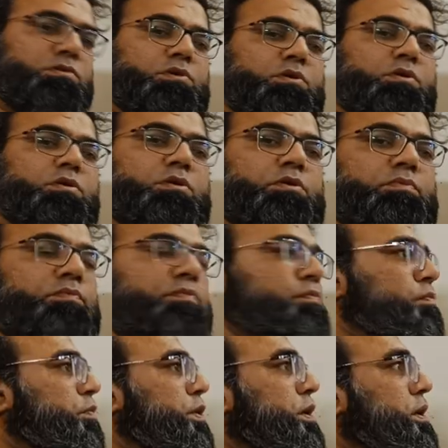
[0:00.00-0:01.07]

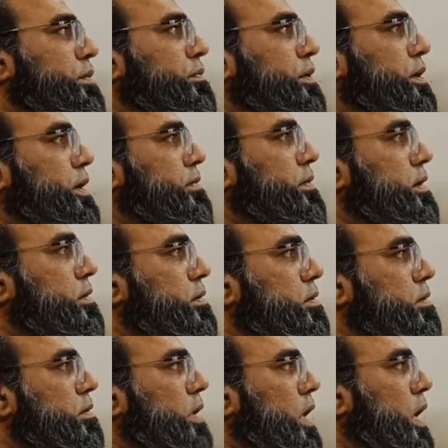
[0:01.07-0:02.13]
So we were
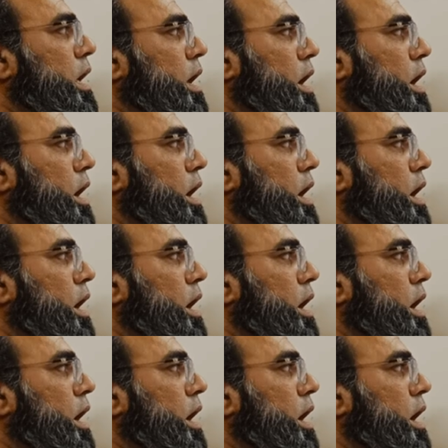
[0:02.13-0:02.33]
given